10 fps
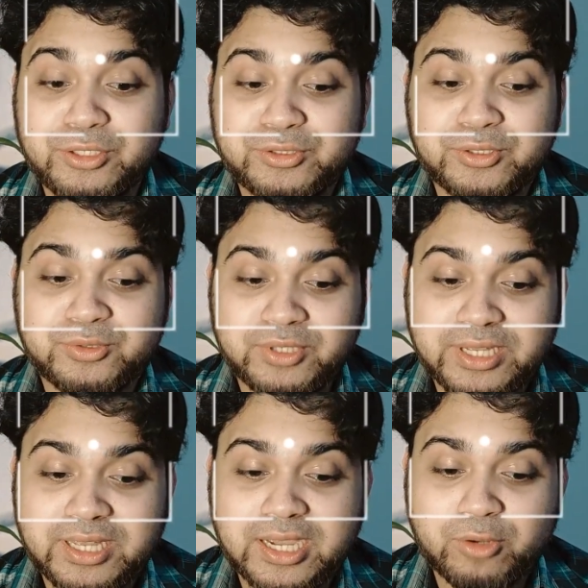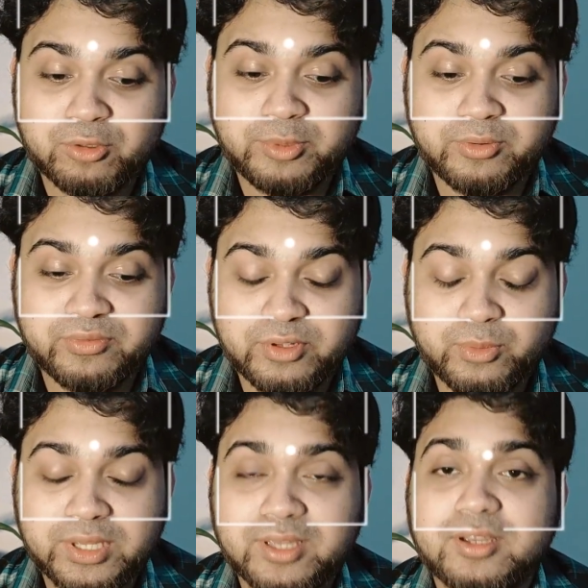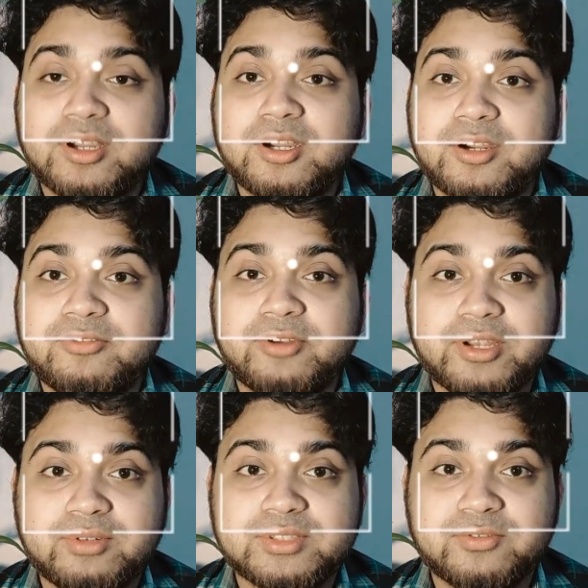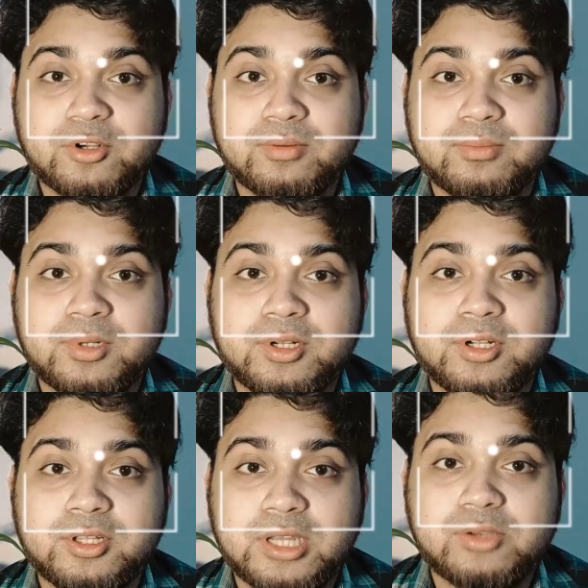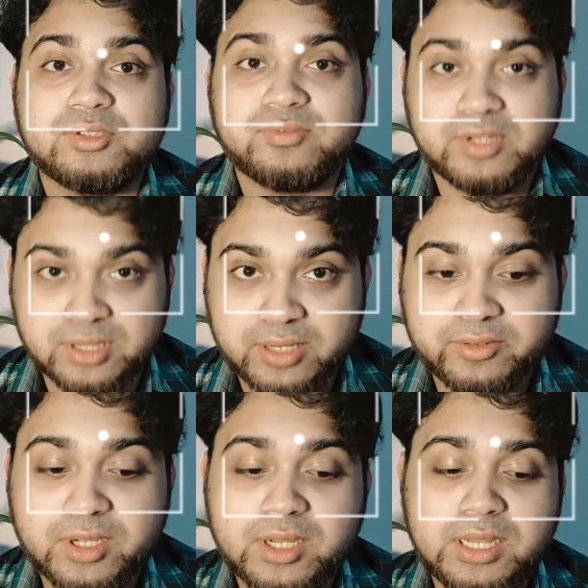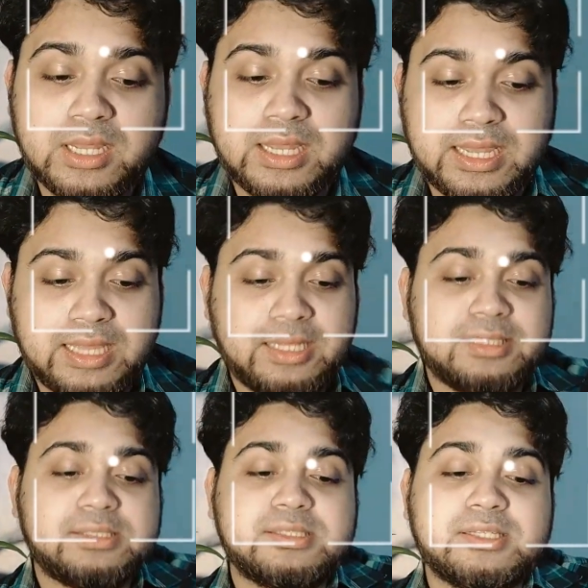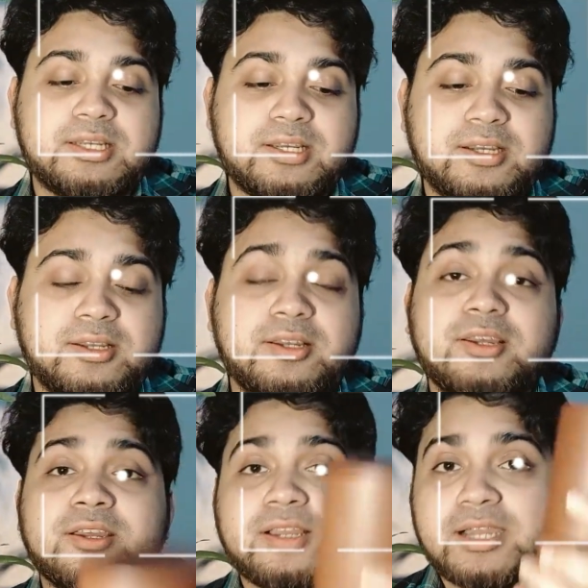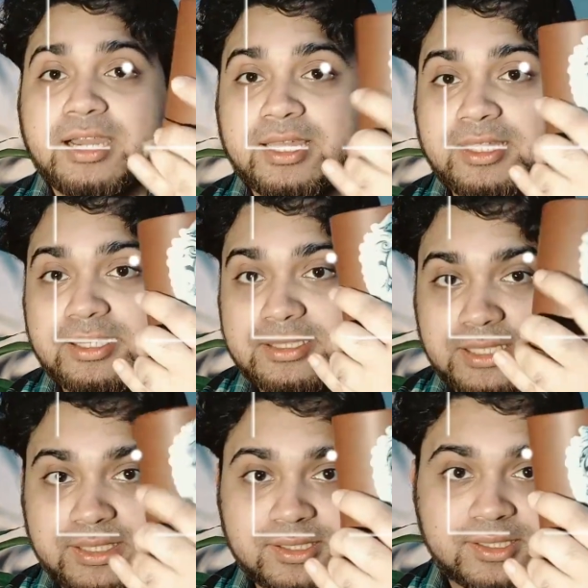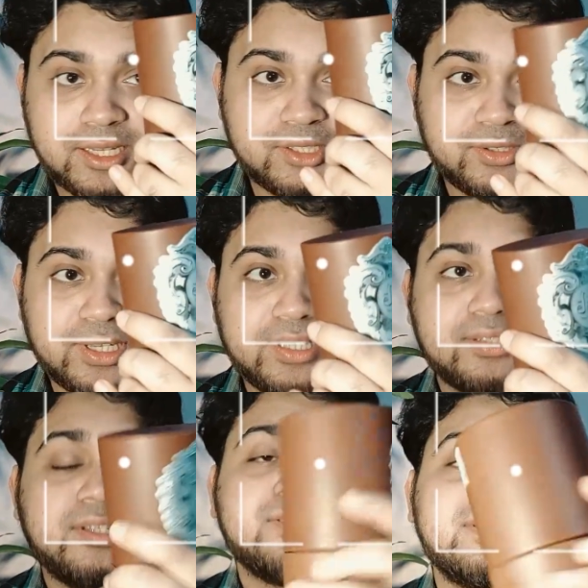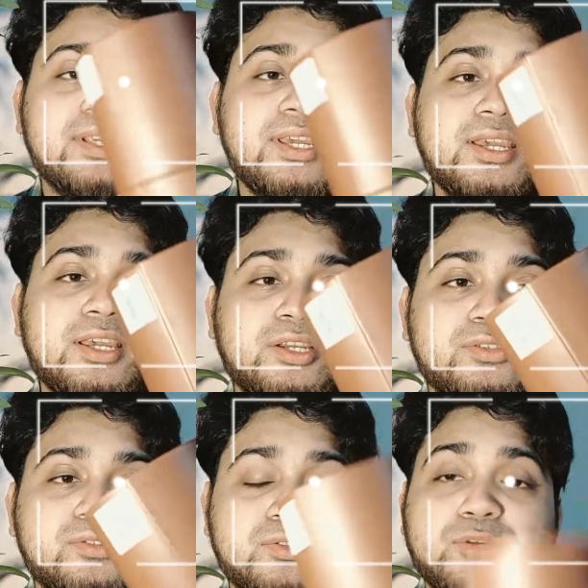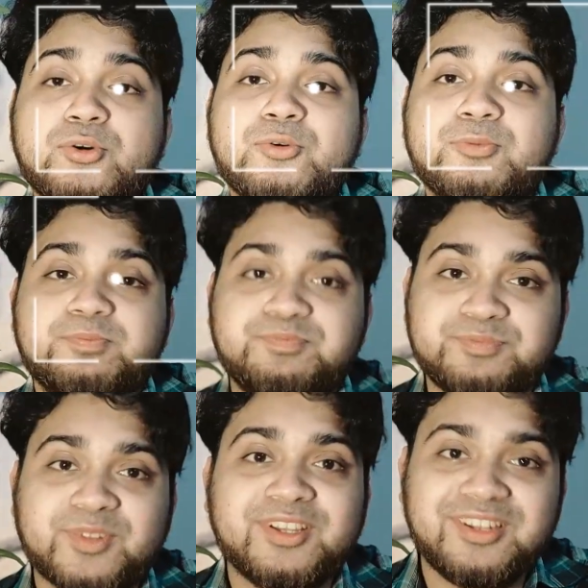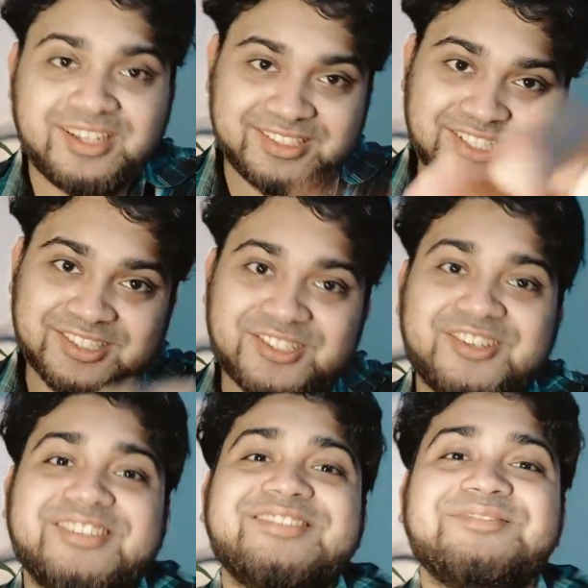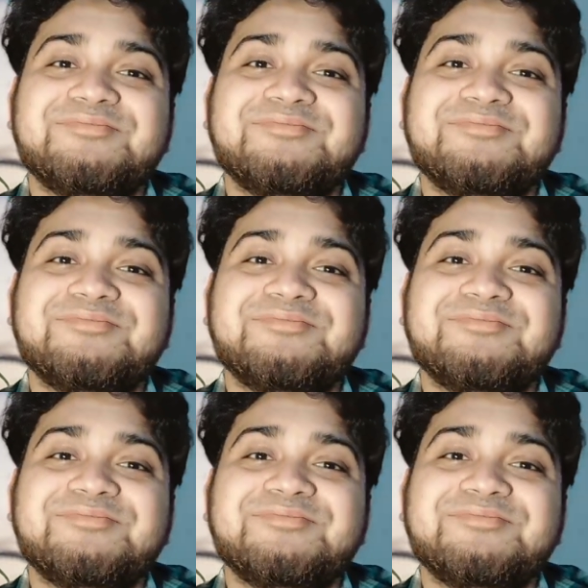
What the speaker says: So today I will be reviewing a fragrance from the House of Lattafa, and it's Qaeed Intense, as you guys can see. So let's get started.